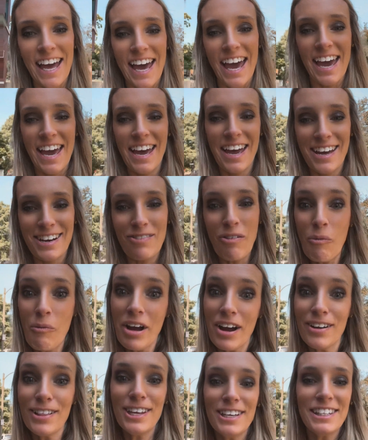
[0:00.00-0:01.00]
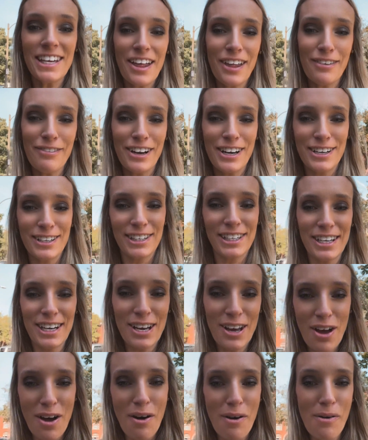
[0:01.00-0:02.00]
and where this elevator is going to
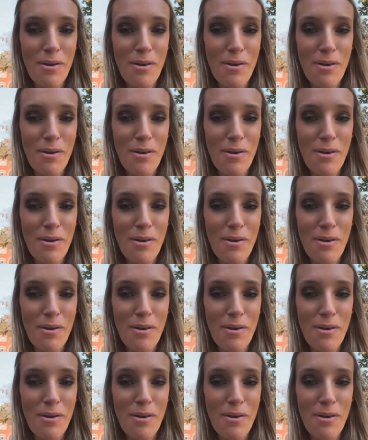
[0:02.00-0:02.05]
go.